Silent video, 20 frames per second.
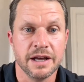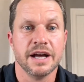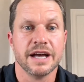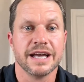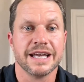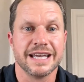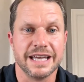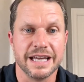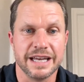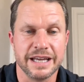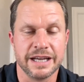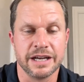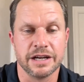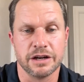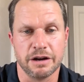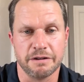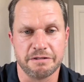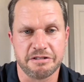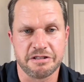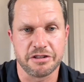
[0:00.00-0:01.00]
getting
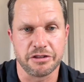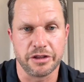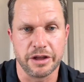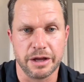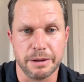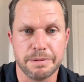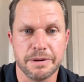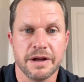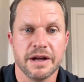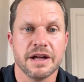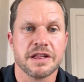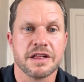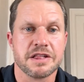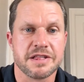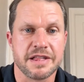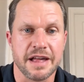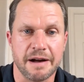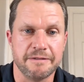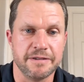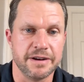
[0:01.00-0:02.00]
enough sleep,
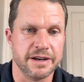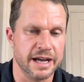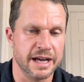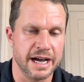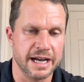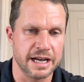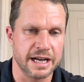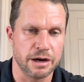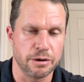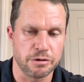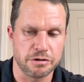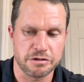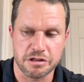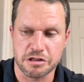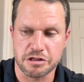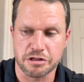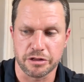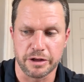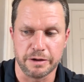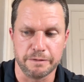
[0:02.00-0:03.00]
7 to 9 hours of
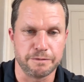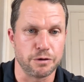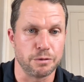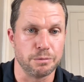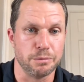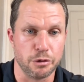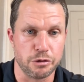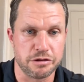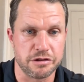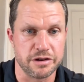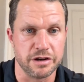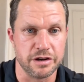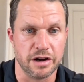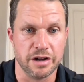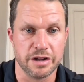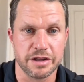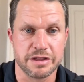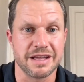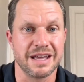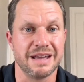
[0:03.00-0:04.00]
sleep for most
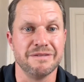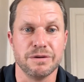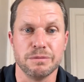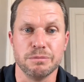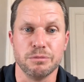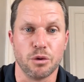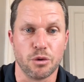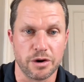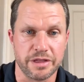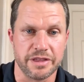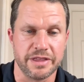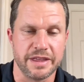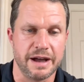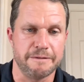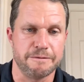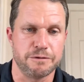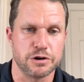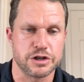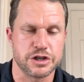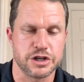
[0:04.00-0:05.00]
adults, even more than that
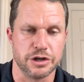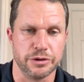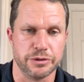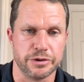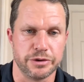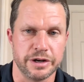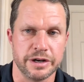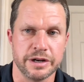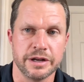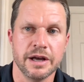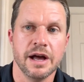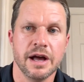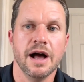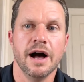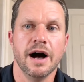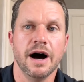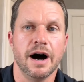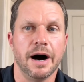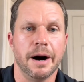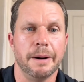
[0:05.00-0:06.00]
for children.
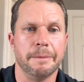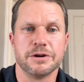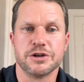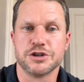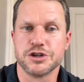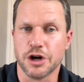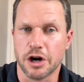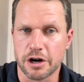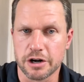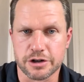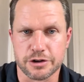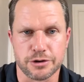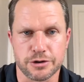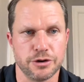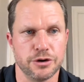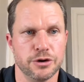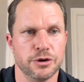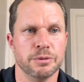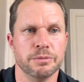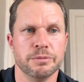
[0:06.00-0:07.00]
Dark
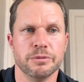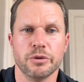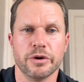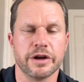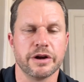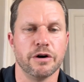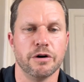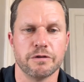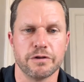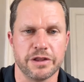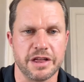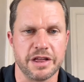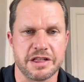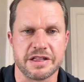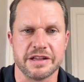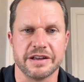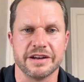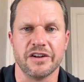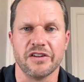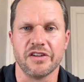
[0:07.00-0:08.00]
room. We go over this in
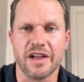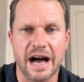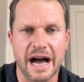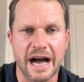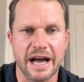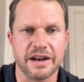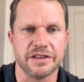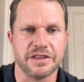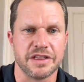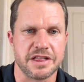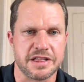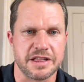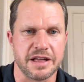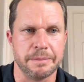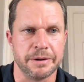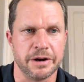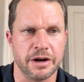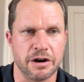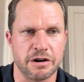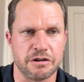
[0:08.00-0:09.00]
a lot of the
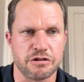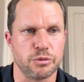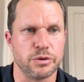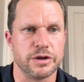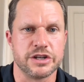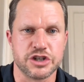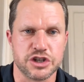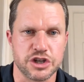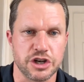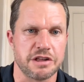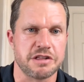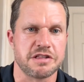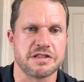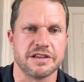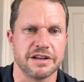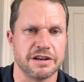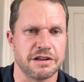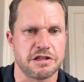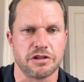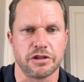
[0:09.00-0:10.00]
seminars. We just did
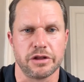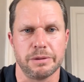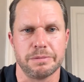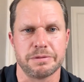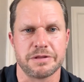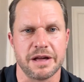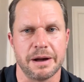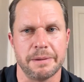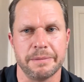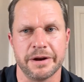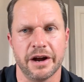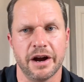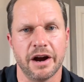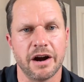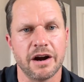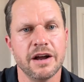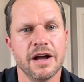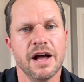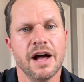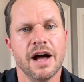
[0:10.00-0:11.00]
a sleep seminar.
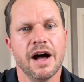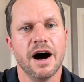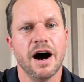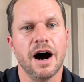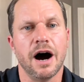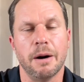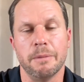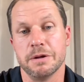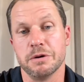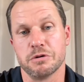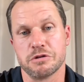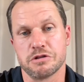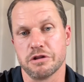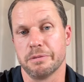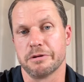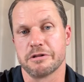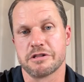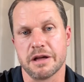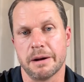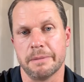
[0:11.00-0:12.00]
It was the
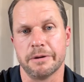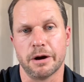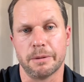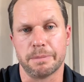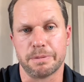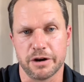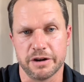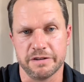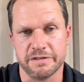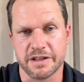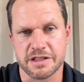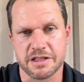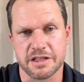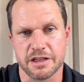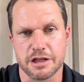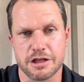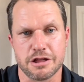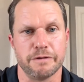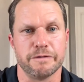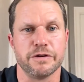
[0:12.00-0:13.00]
seminar previous to this.
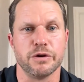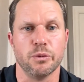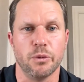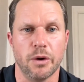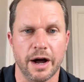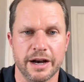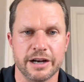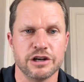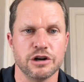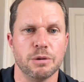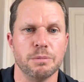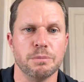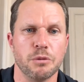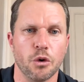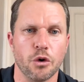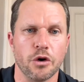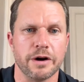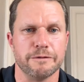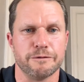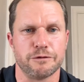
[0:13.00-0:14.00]
So if you want to know
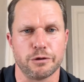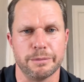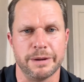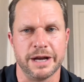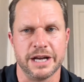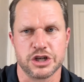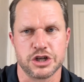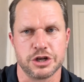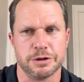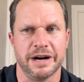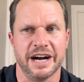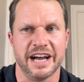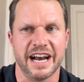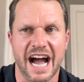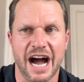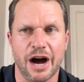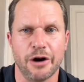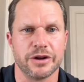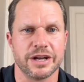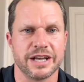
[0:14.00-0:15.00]
more information about
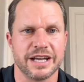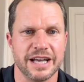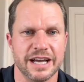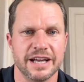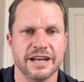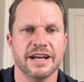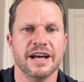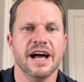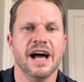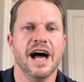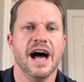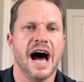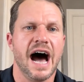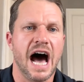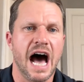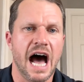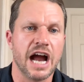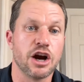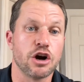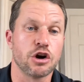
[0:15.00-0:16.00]
how to get
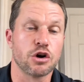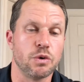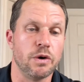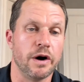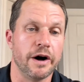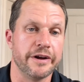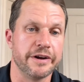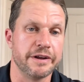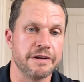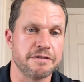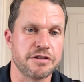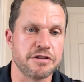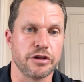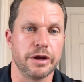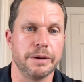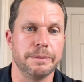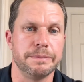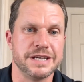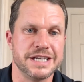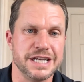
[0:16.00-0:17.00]
higher quality of
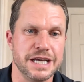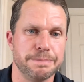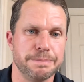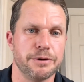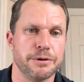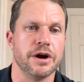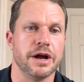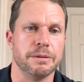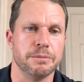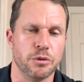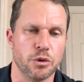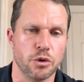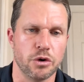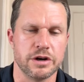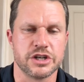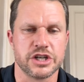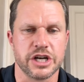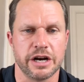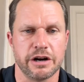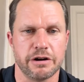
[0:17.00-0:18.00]
sleep, deeper and more
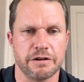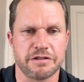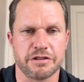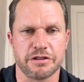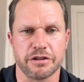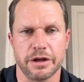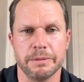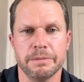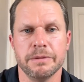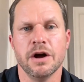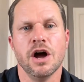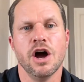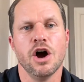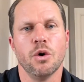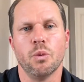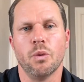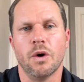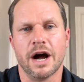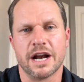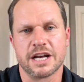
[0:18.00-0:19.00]
regenerative sleep,
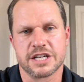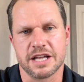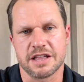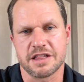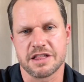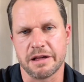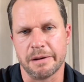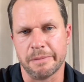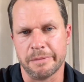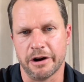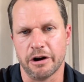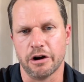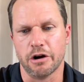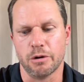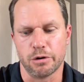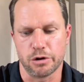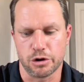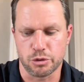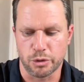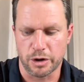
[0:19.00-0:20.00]
watch that seminar or
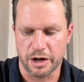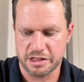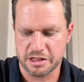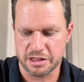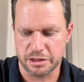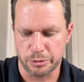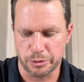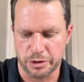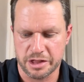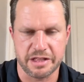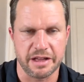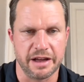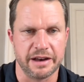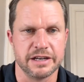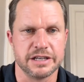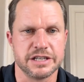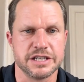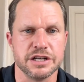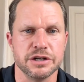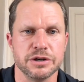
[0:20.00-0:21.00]
request that we send it
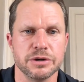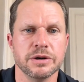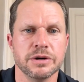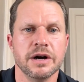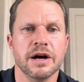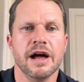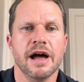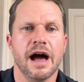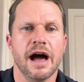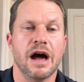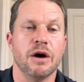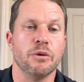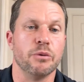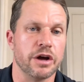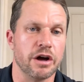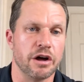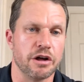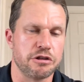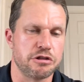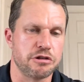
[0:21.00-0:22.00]
to you. And we
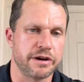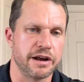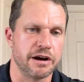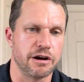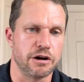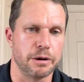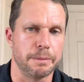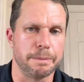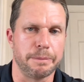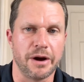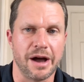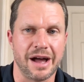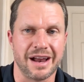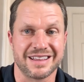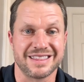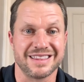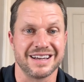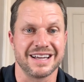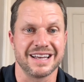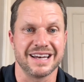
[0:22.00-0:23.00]
also carry a product
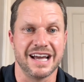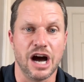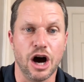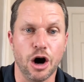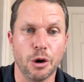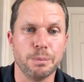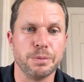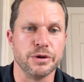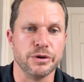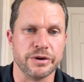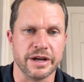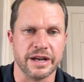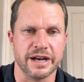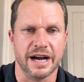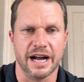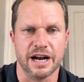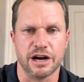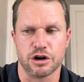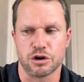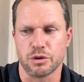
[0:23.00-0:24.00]
that can help you get
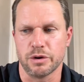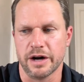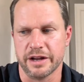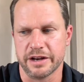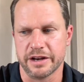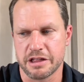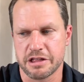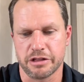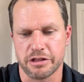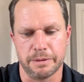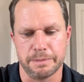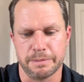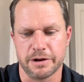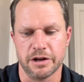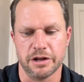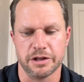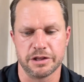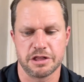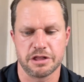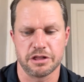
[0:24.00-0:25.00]
higher quality sleep
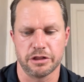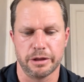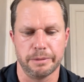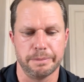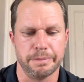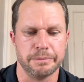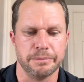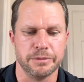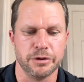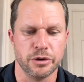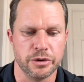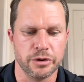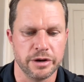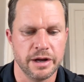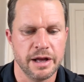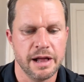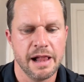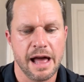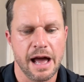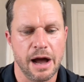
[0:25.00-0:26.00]
called Sleep and Mood.
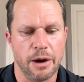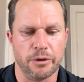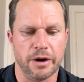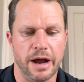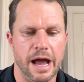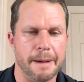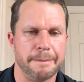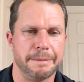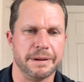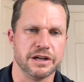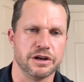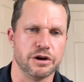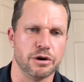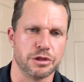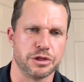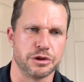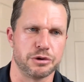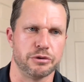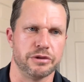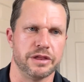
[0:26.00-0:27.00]
And we're happy to go
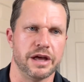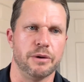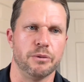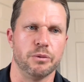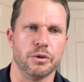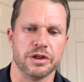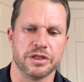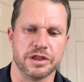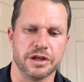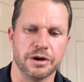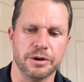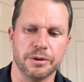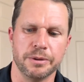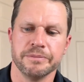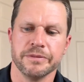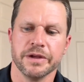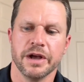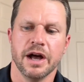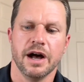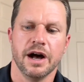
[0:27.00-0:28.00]
through that with you.
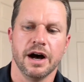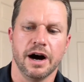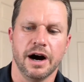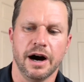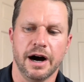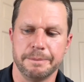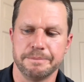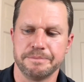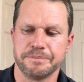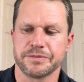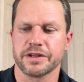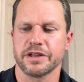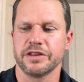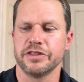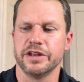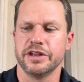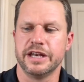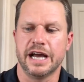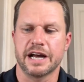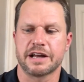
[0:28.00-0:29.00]
The
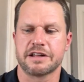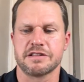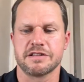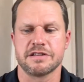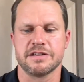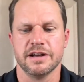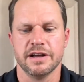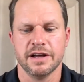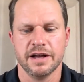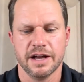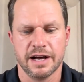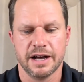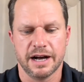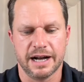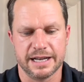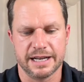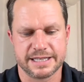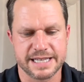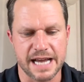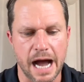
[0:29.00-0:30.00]
next
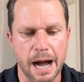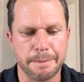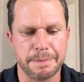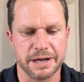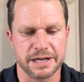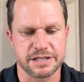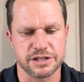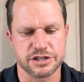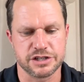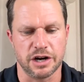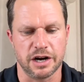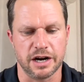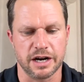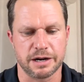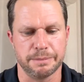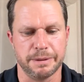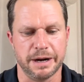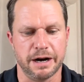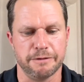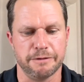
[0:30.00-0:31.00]
topic to talk
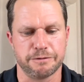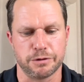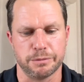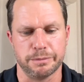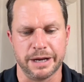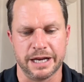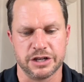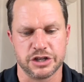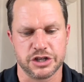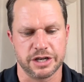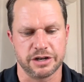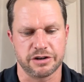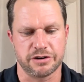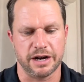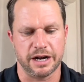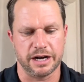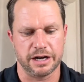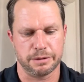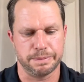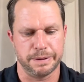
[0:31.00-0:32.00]
about for managing
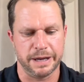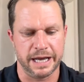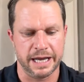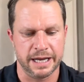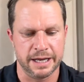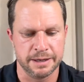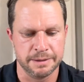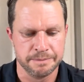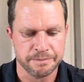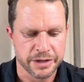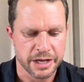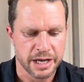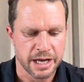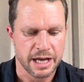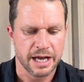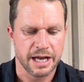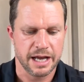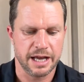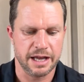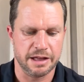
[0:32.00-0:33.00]
chronic pain
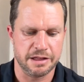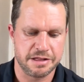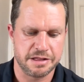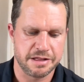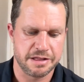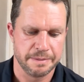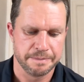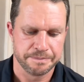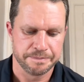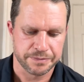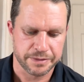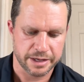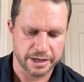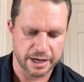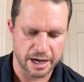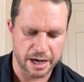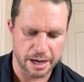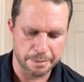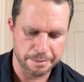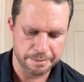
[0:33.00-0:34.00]
is
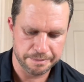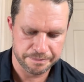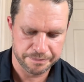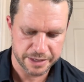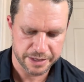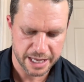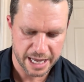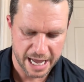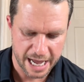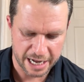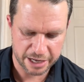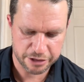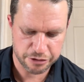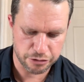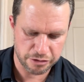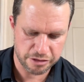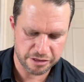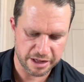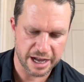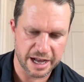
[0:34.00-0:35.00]

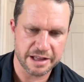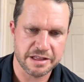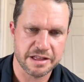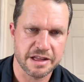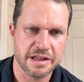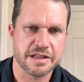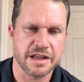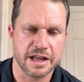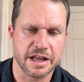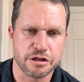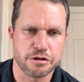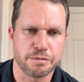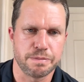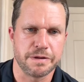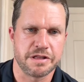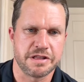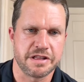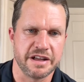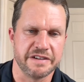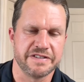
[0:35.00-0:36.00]
exercises, and
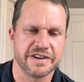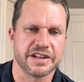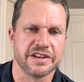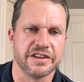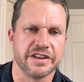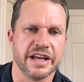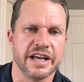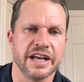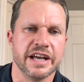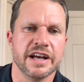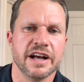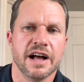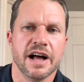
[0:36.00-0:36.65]
specifically